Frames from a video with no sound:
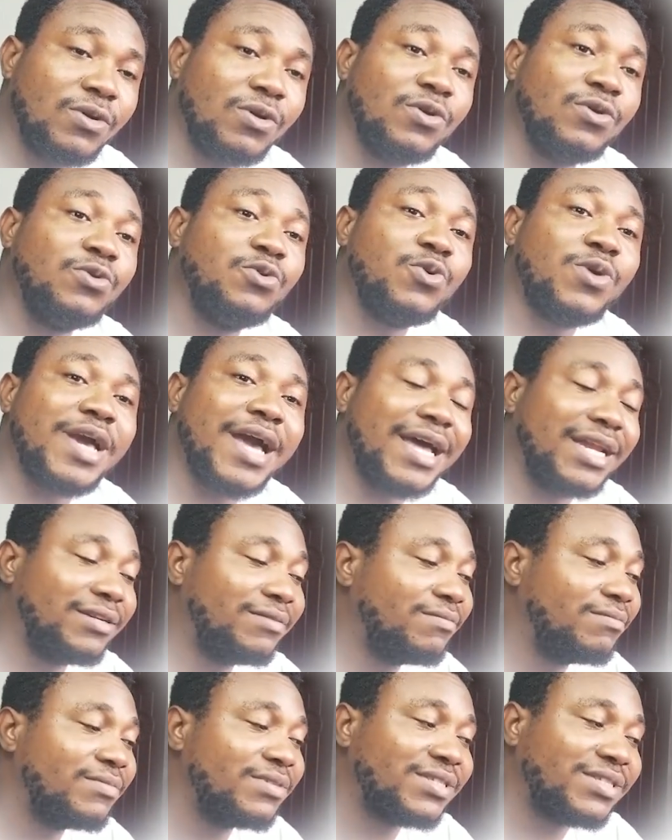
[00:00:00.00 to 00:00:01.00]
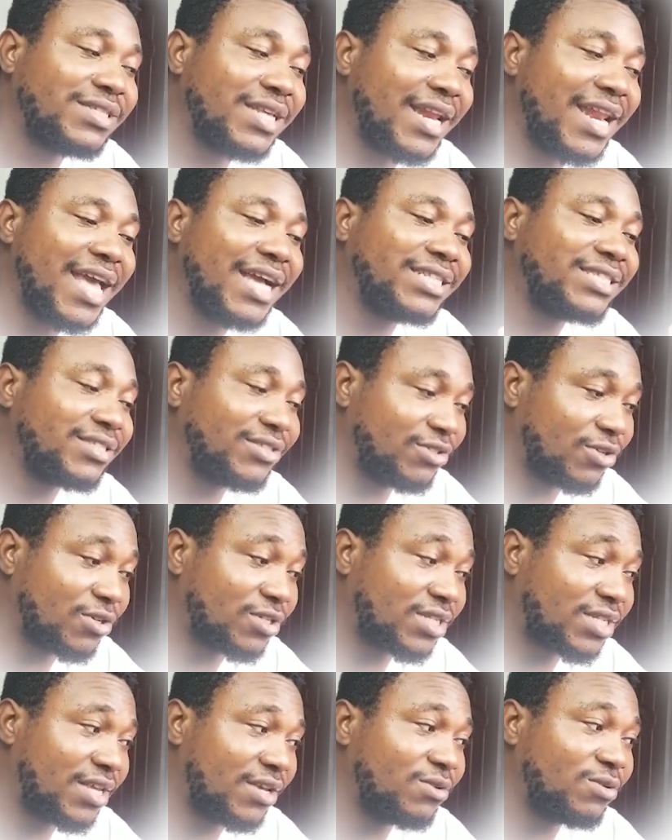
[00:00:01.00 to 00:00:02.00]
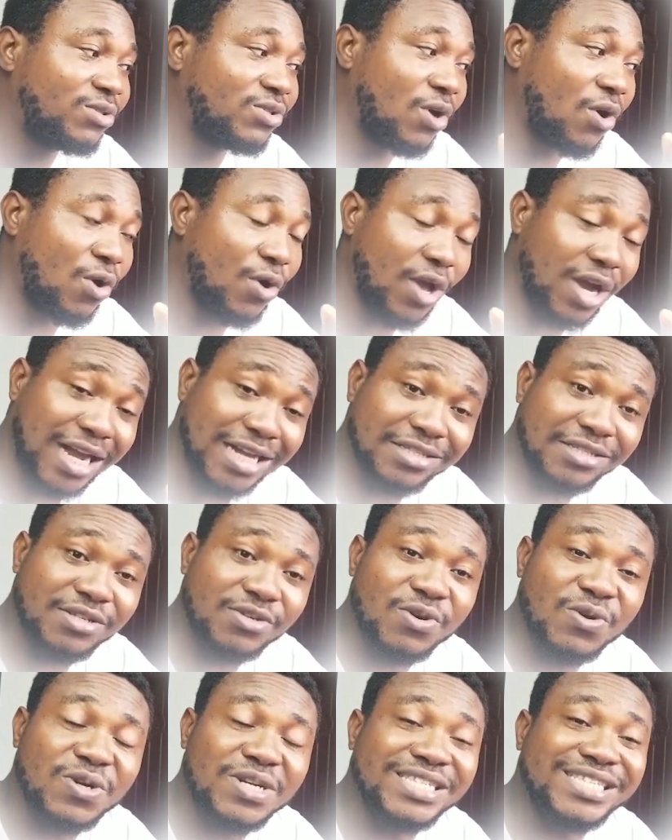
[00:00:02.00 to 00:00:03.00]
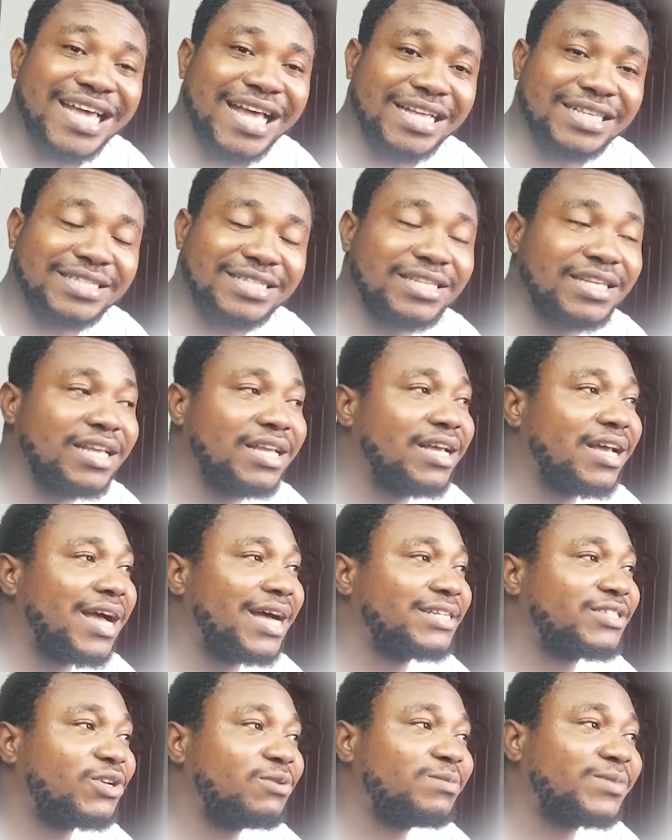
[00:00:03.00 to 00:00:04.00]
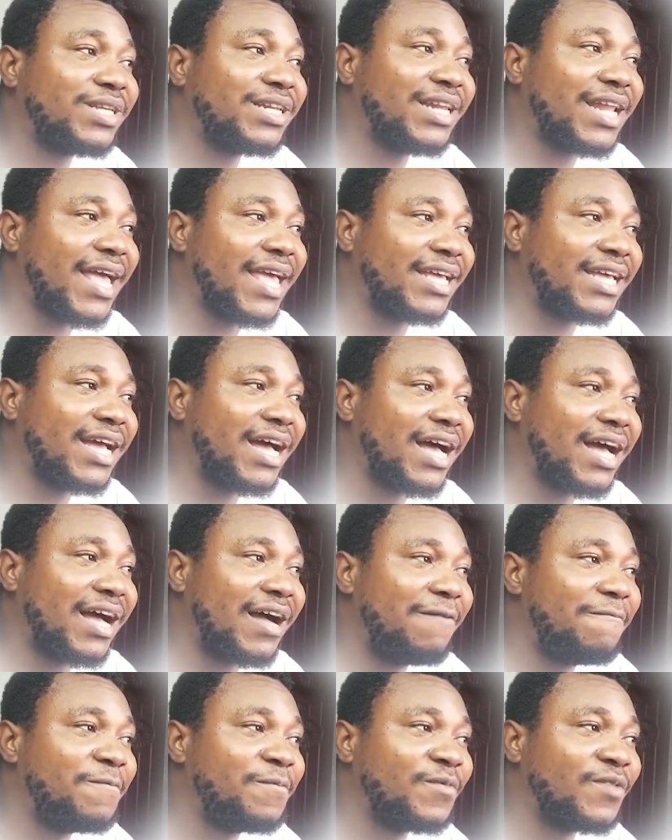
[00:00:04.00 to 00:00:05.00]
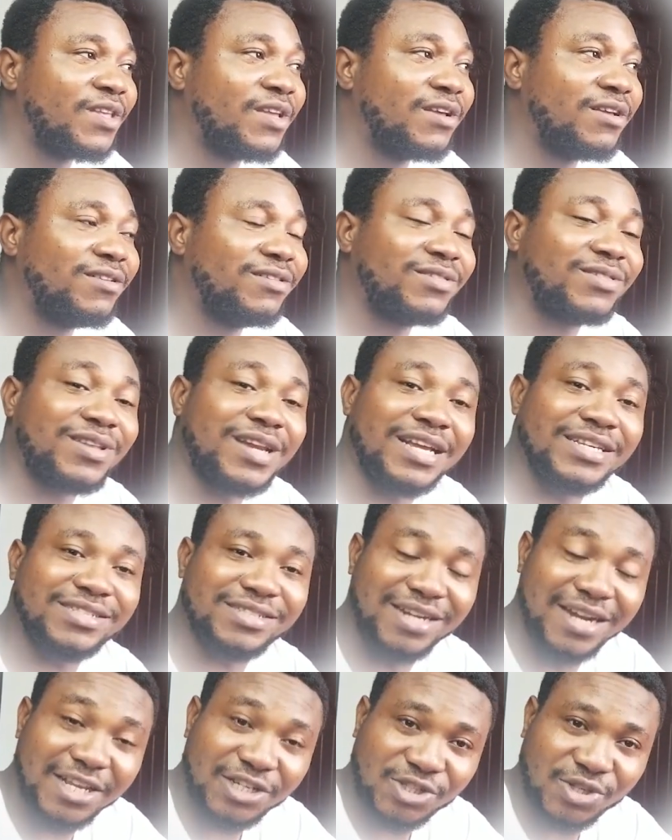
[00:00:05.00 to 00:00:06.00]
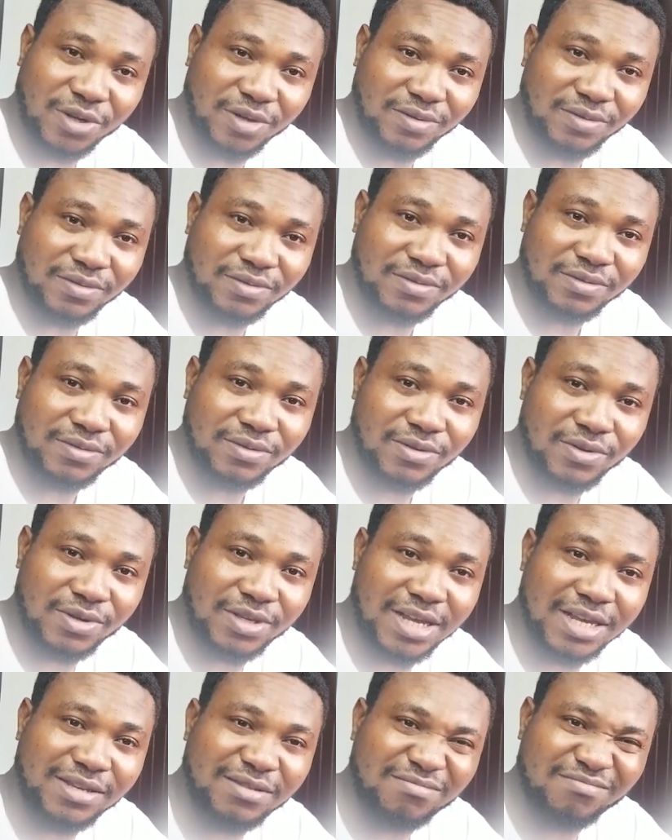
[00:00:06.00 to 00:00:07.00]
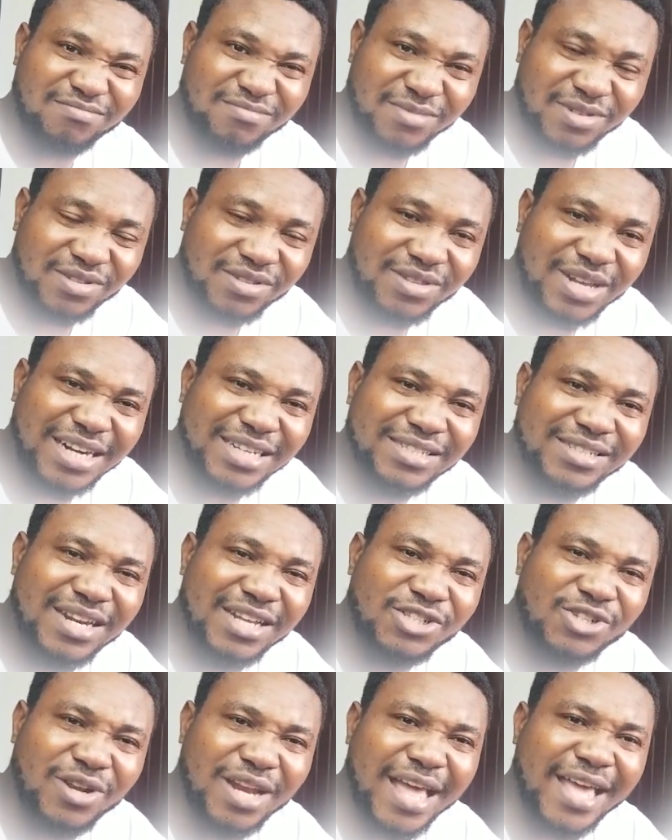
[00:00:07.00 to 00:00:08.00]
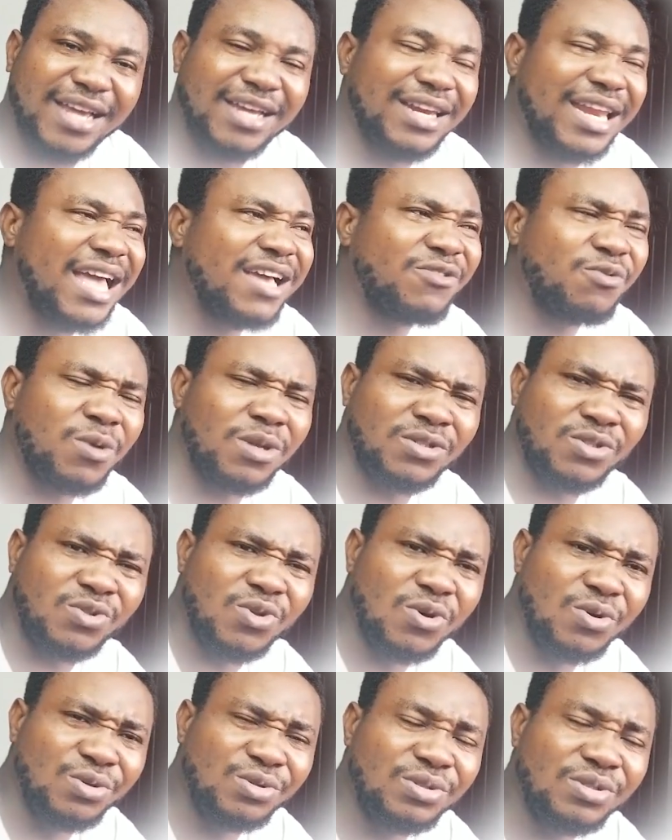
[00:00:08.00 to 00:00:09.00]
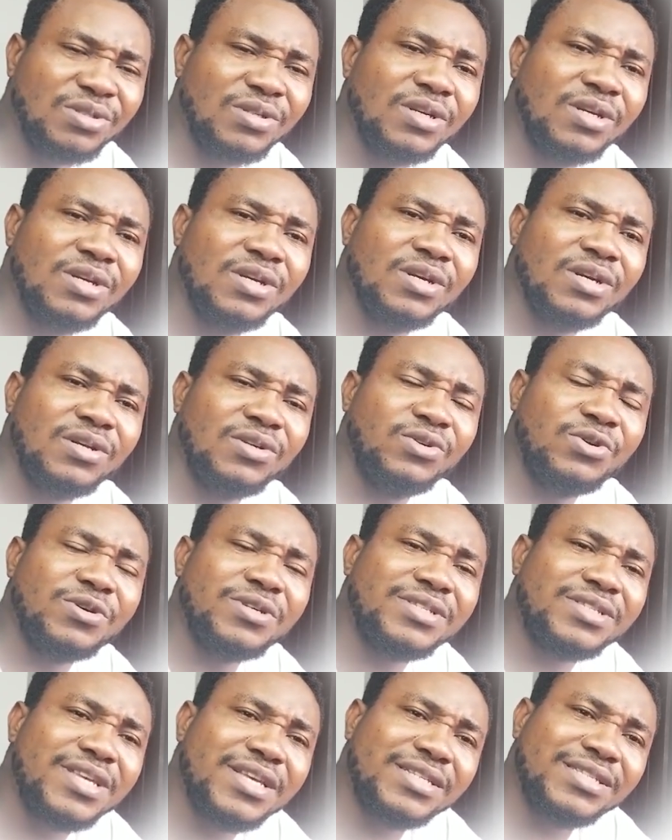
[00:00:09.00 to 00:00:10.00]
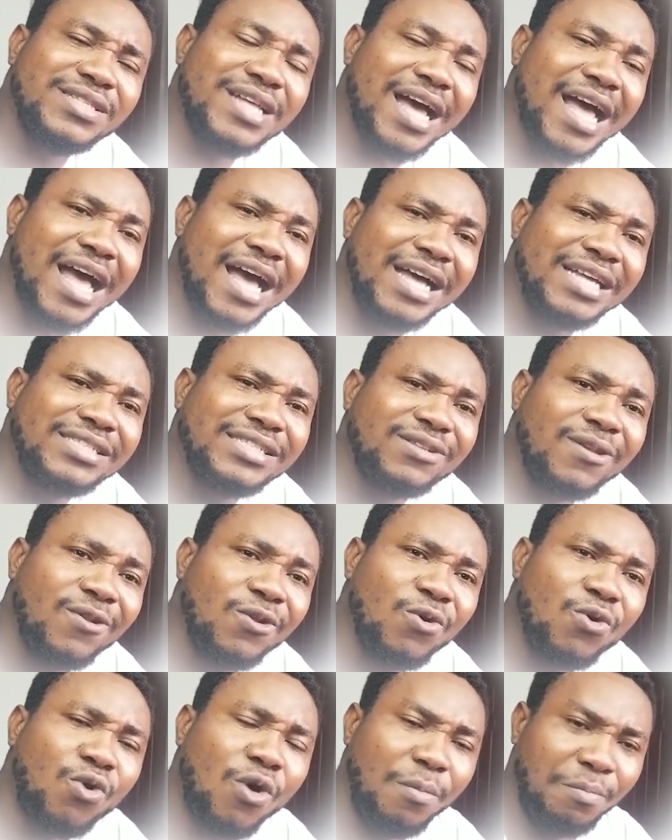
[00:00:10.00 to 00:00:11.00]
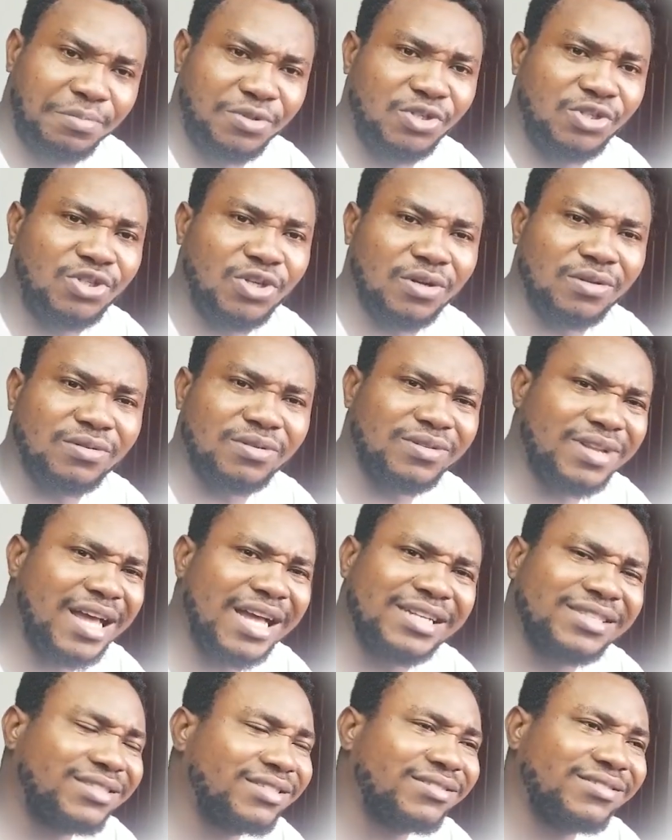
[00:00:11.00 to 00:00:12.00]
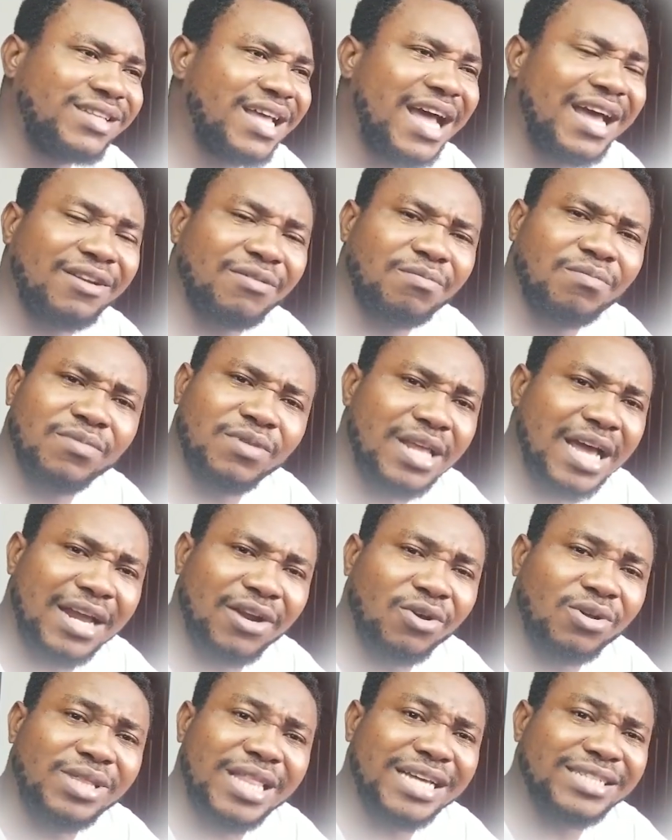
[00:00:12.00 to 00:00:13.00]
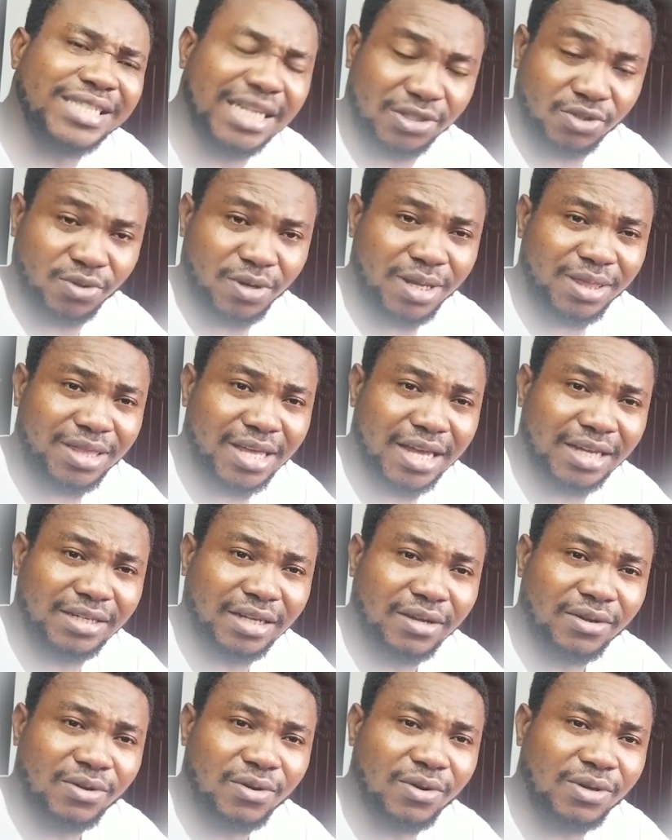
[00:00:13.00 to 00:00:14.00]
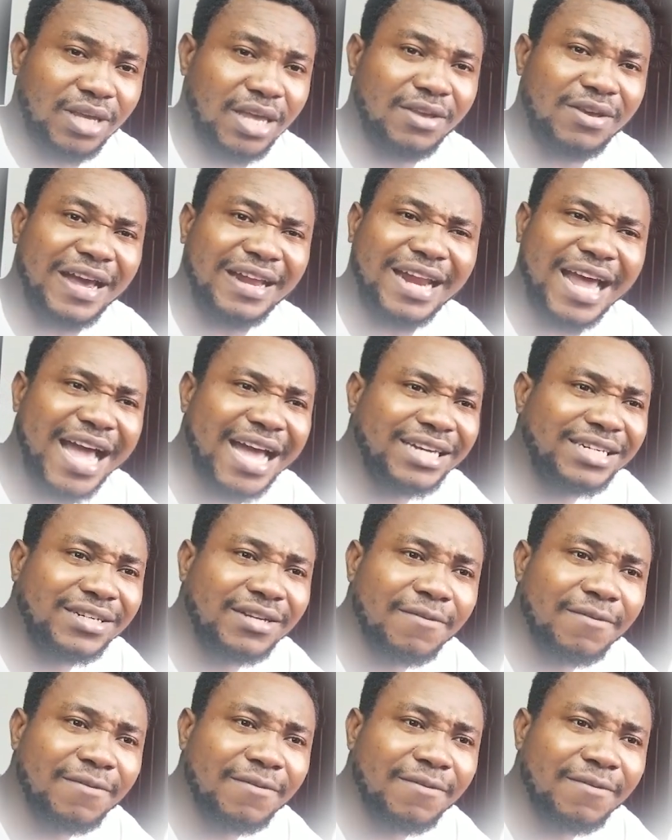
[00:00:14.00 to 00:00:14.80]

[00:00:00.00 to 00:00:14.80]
you can select your skills or your categories as something like translation. Okay, translation, like language, those gigs that has low competition, that are not that saturated. Okay, you can add